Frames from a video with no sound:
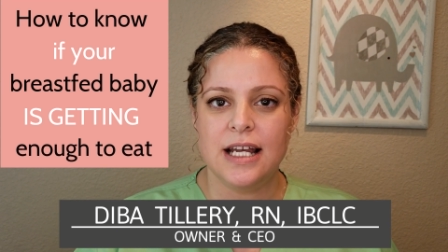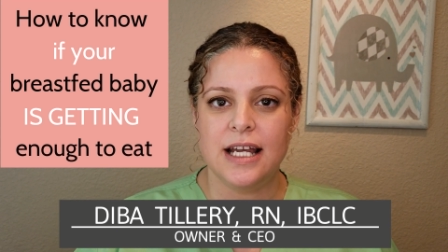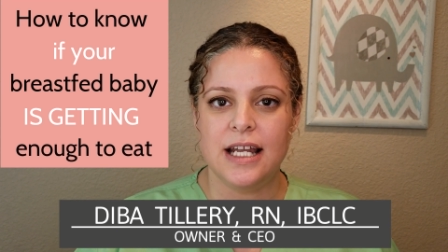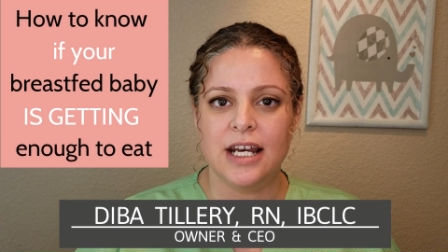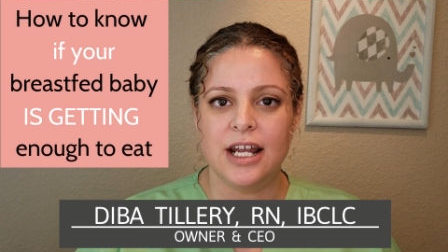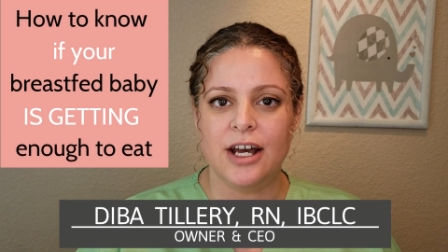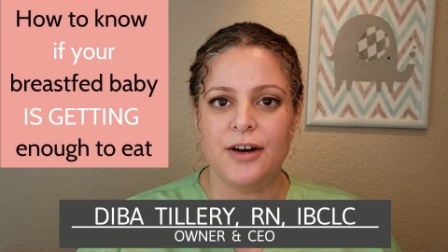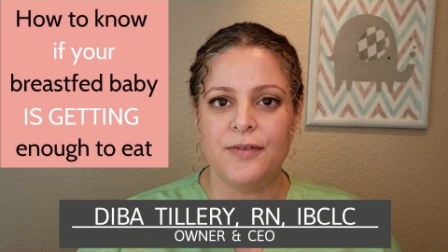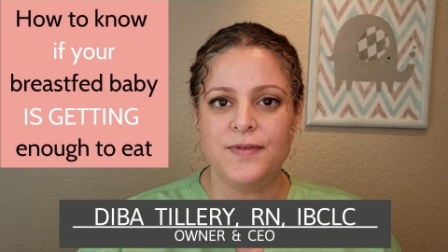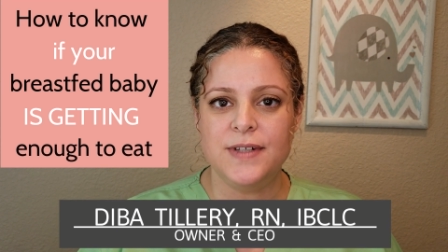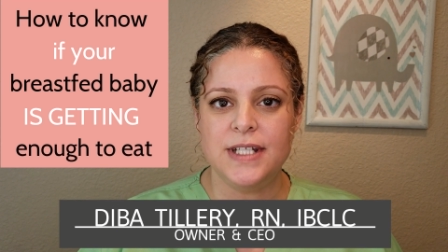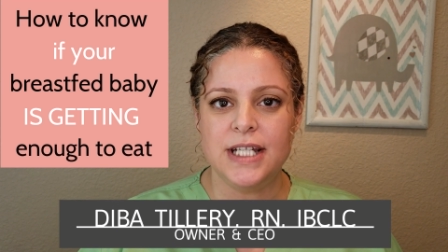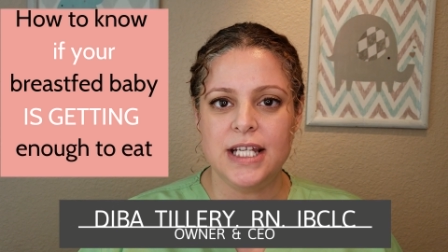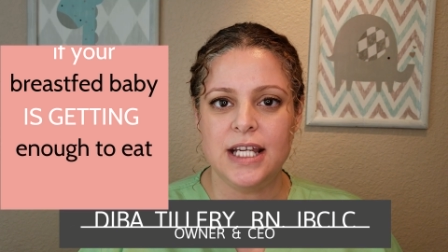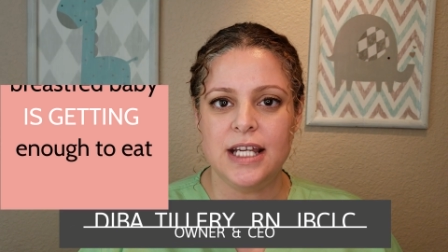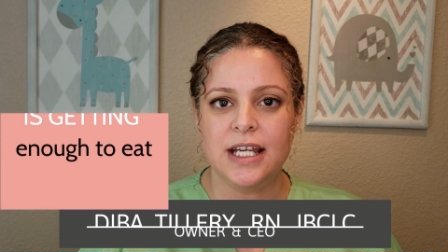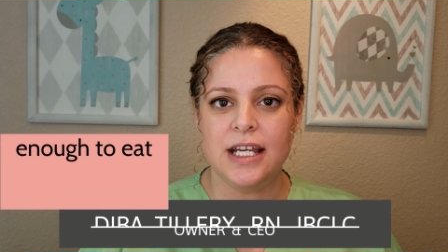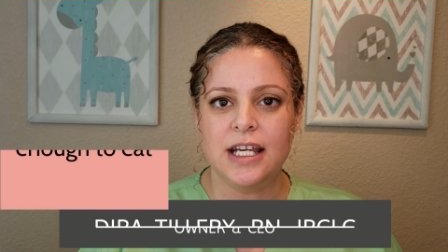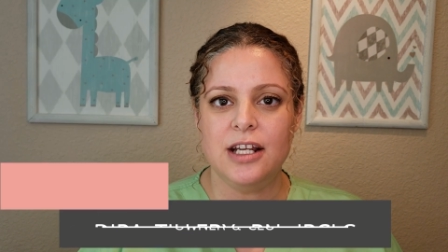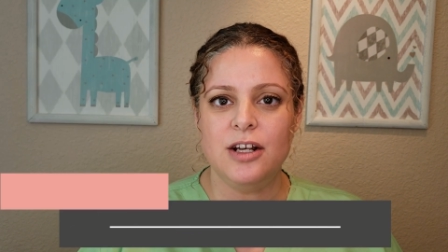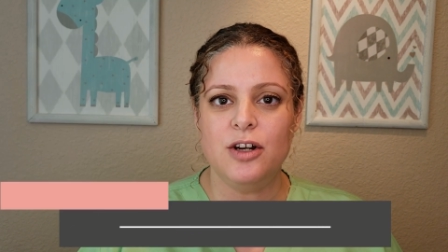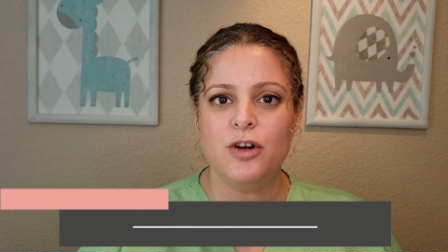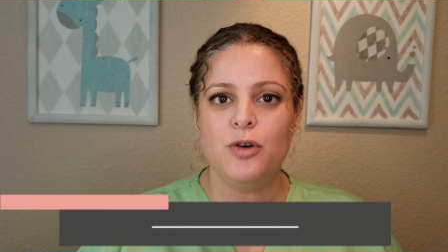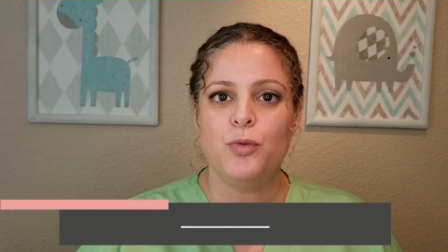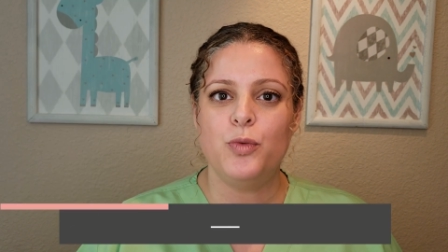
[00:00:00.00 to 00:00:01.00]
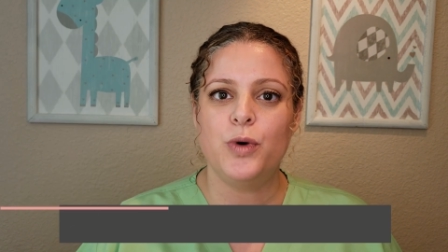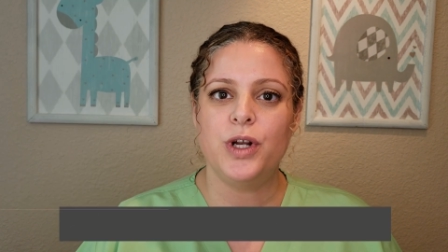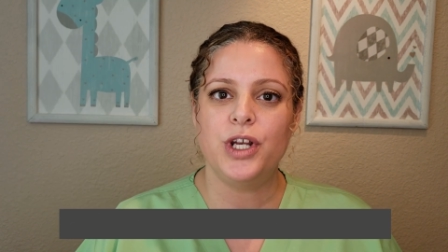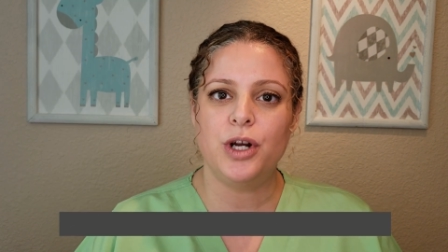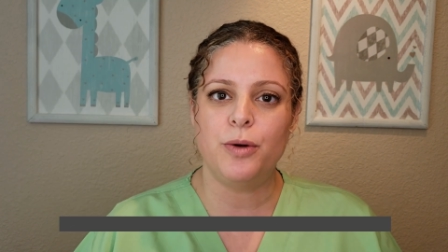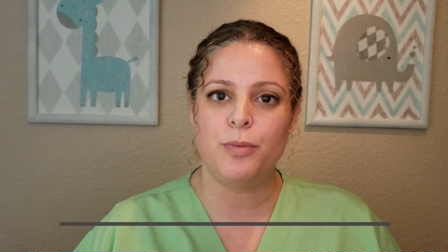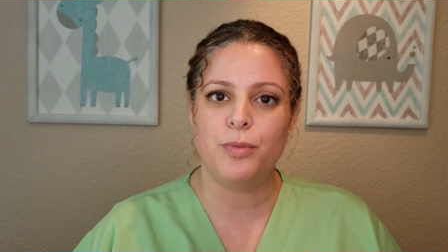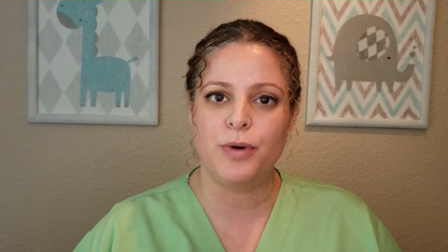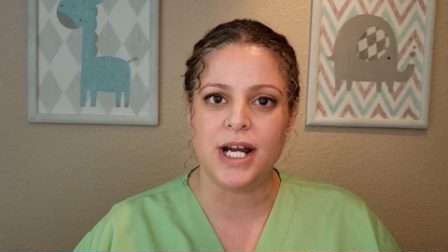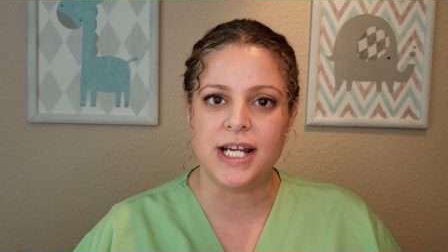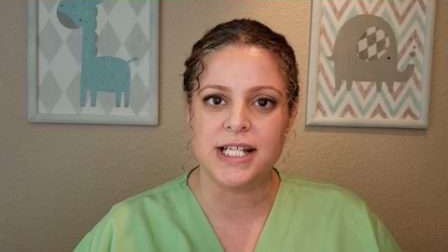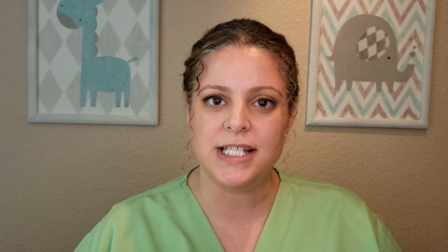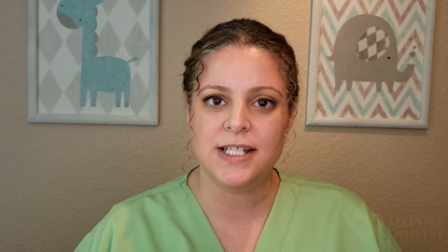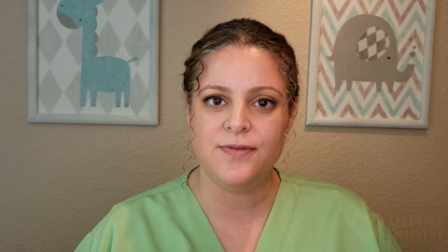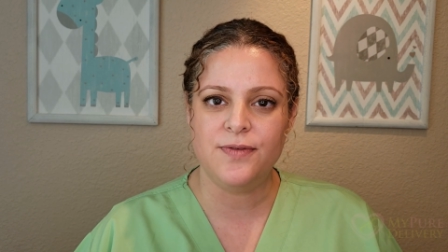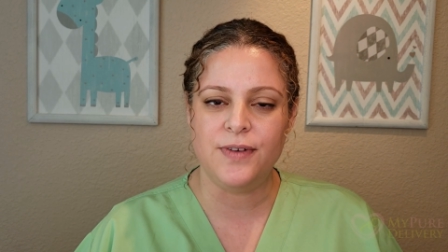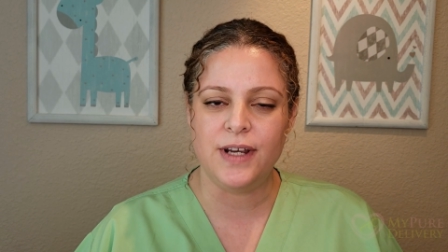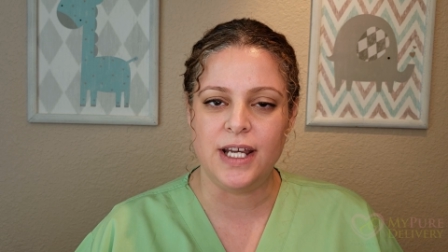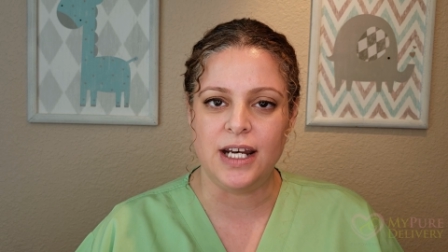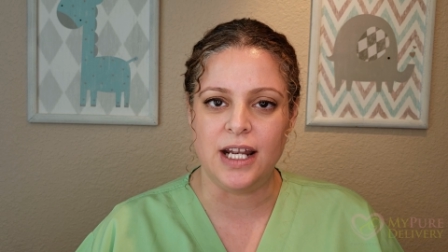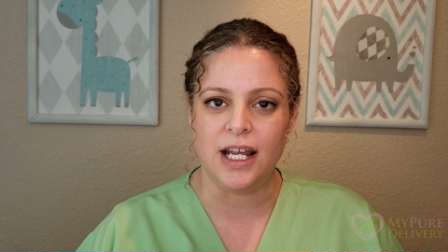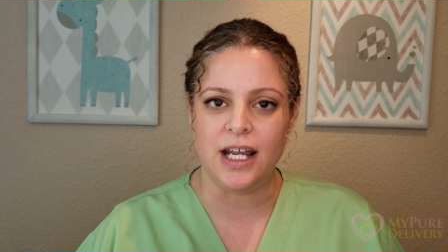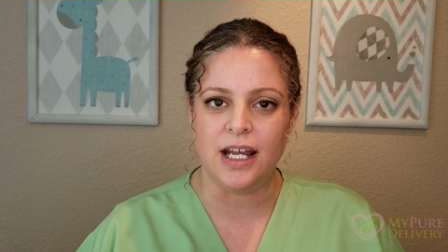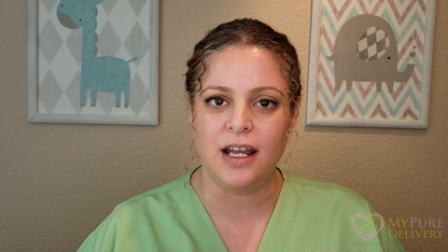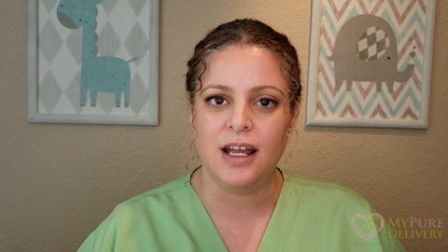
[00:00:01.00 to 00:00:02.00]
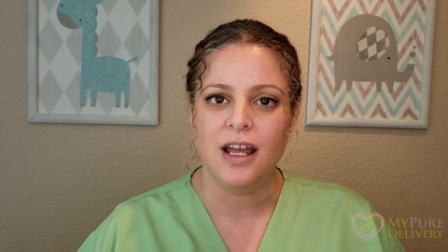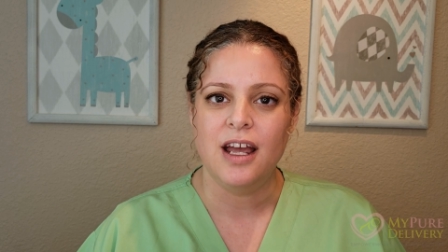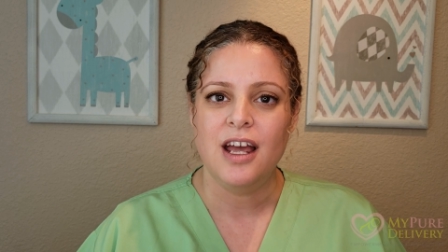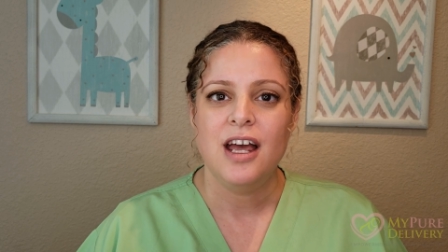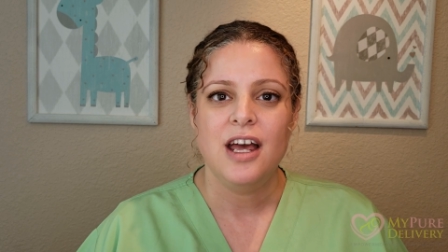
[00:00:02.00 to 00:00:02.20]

enough to eat when you're breastfeeding.